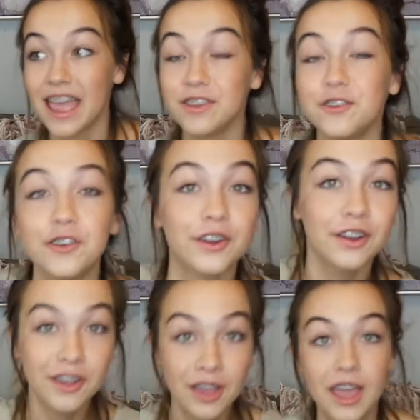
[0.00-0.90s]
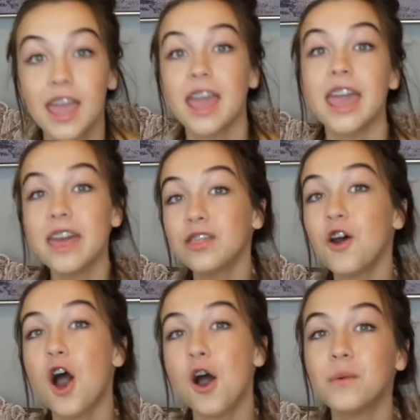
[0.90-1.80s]
and you're in
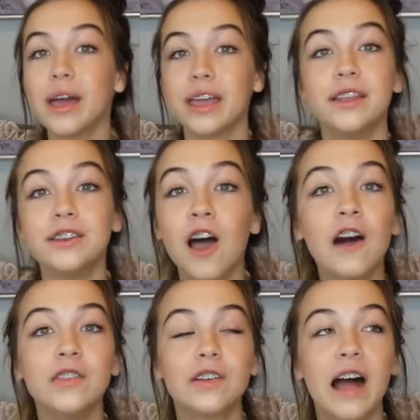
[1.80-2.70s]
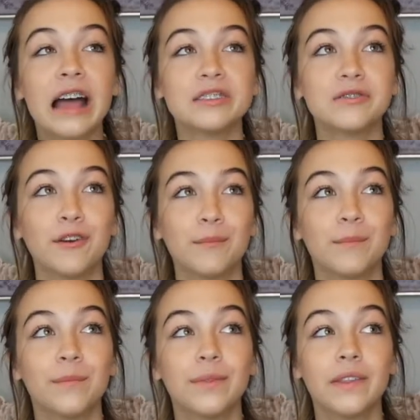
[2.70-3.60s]
the hallway, not in the classroom,
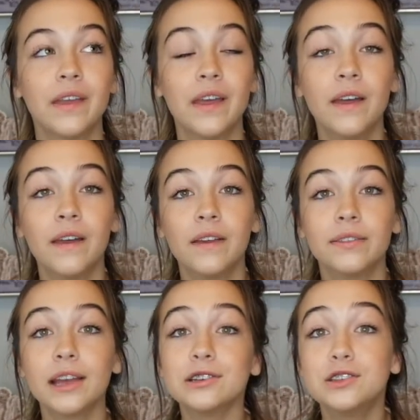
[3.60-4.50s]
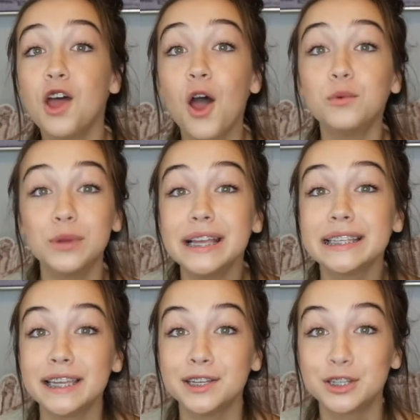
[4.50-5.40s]
there's no
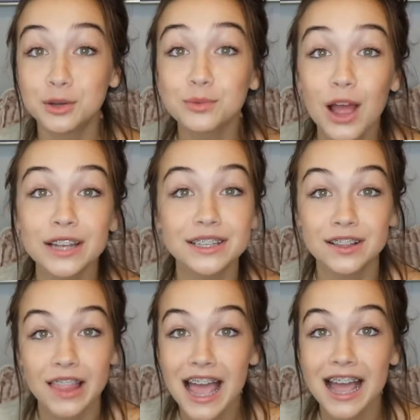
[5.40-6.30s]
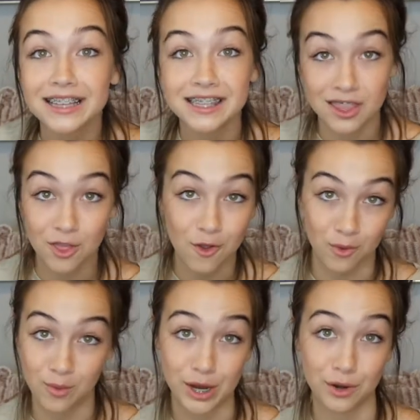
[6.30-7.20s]
reason to run to class and
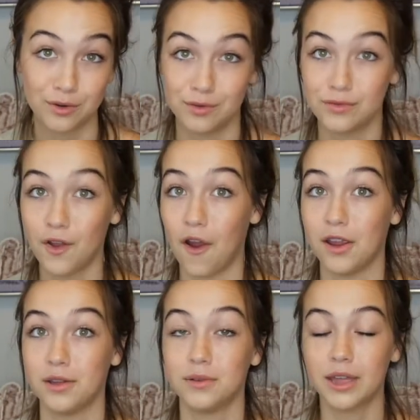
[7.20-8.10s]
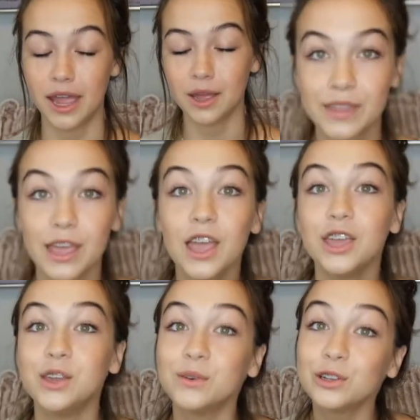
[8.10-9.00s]
look weird. Sorry, okay?
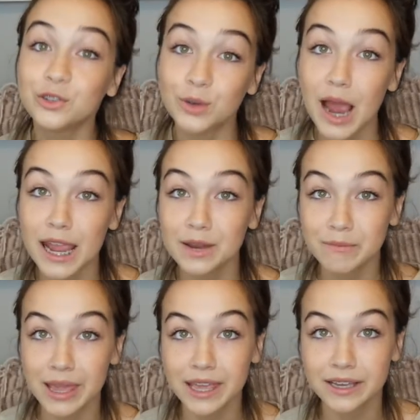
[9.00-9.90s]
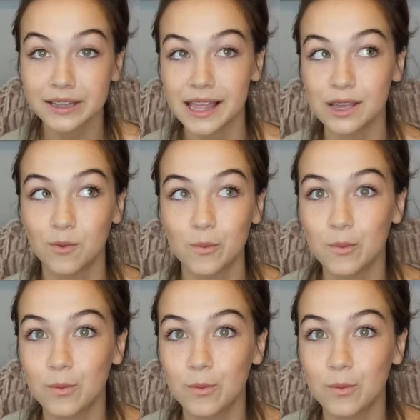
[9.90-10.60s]
You want to try and make, like,